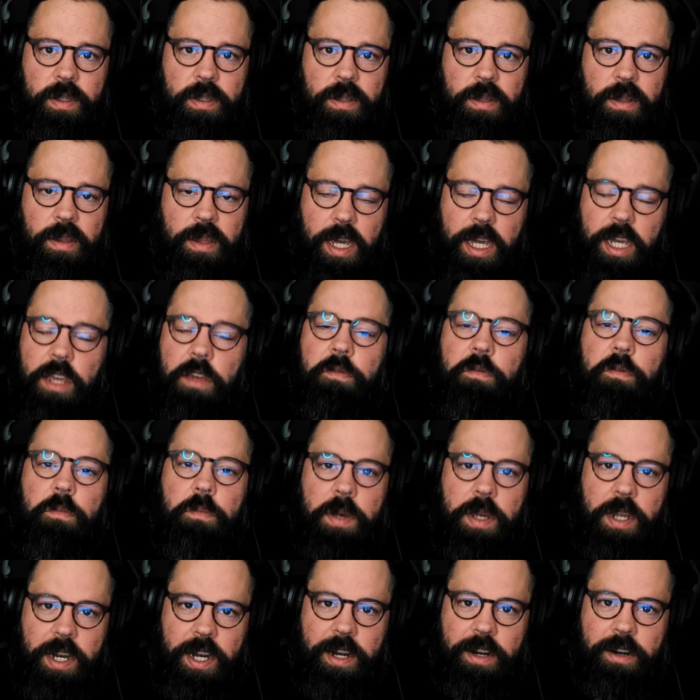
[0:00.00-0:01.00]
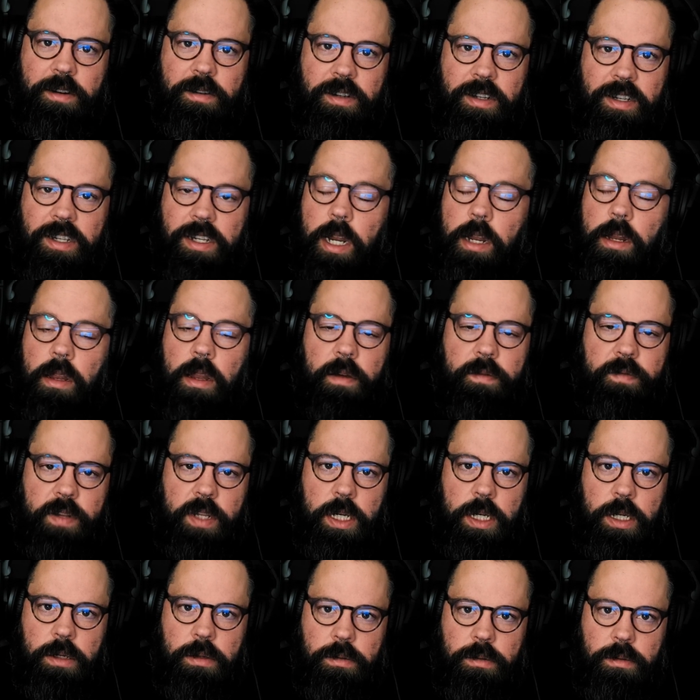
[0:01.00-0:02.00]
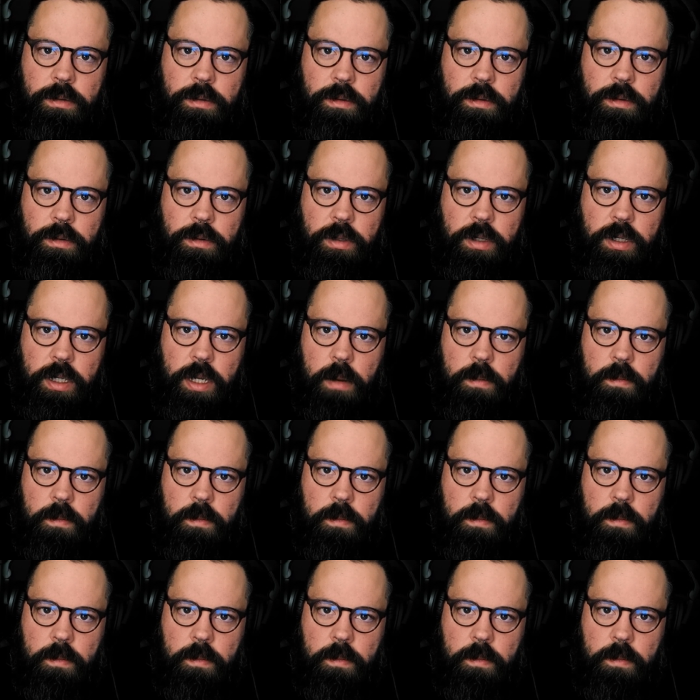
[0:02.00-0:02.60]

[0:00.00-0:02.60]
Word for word: Thank you for being here. Stay lovely. Stay